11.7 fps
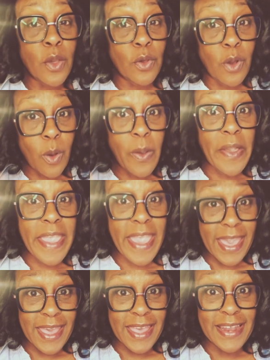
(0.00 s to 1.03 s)
go
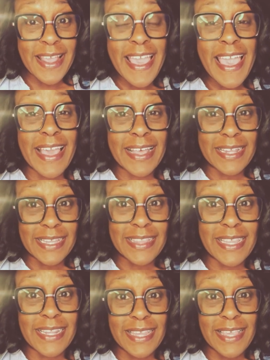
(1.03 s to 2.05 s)
ahead and click
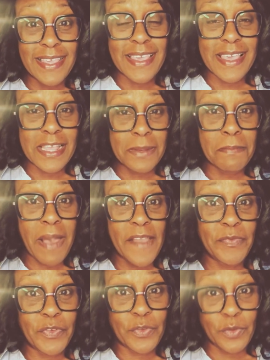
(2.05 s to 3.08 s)
the link in my
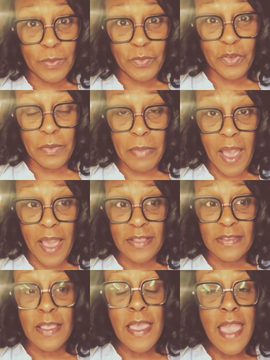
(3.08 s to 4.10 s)
description
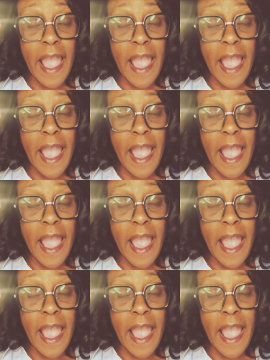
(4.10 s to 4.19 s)
box.